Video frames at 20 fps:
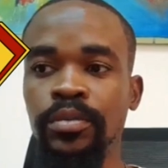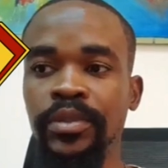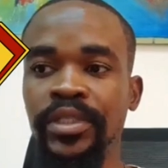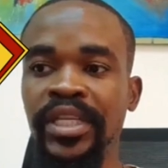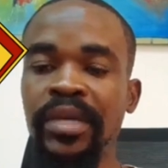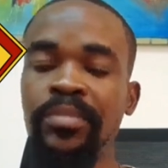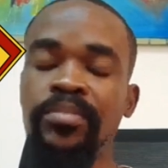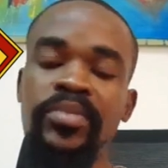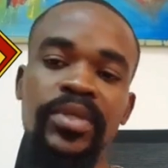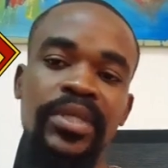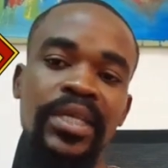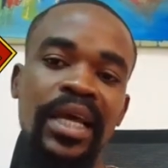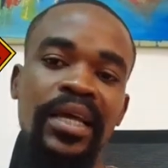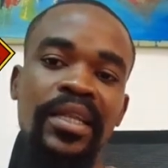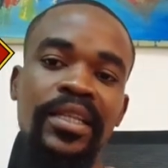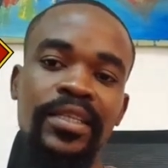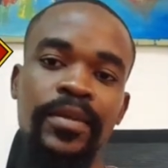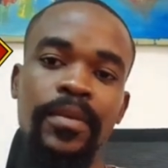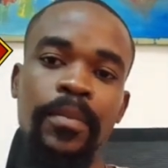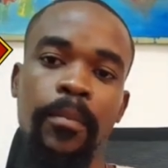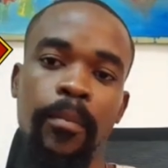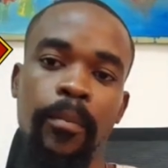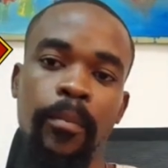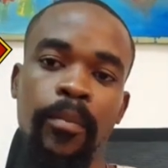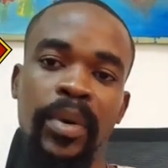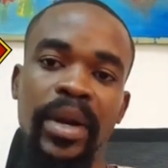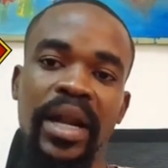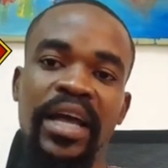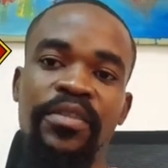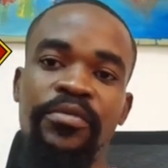James Gunn
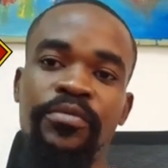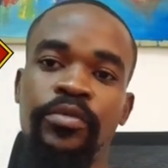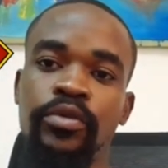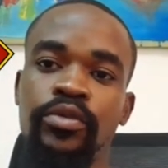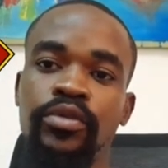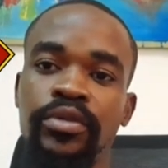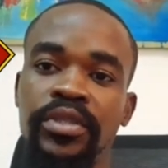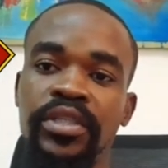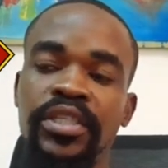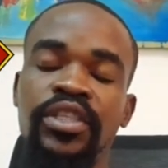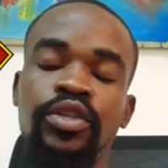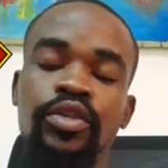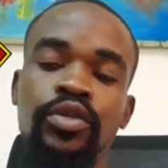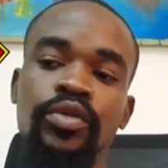plan for the DC